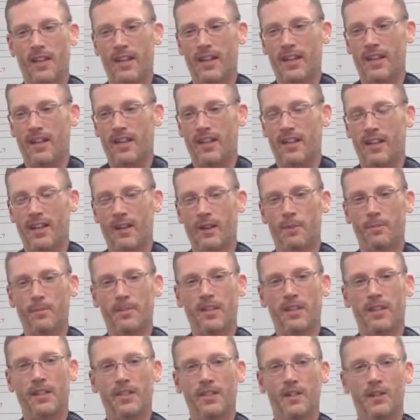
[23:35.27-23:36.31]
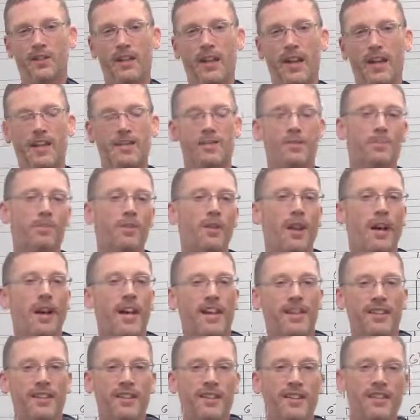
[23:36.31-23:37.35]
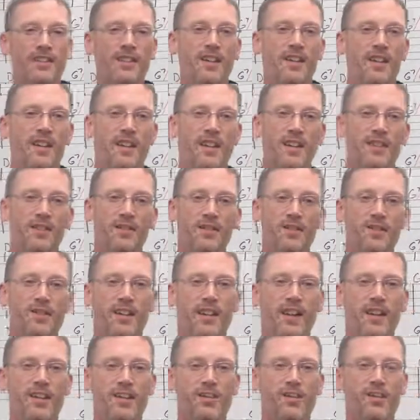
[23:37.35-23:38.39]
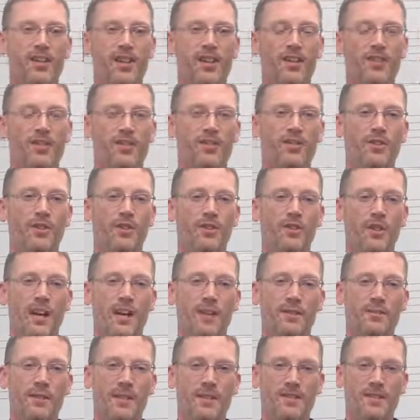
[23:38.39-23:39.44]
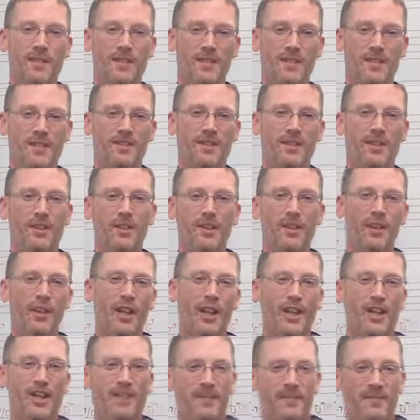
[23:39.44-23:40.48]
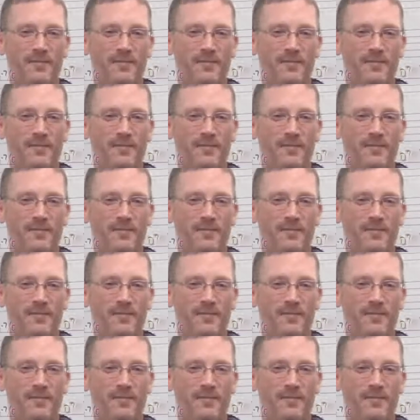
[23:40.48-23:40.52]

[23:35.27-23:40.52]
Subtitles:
and I hope to hear you guys applying this in your jazz charts during jazz band season. Good luck.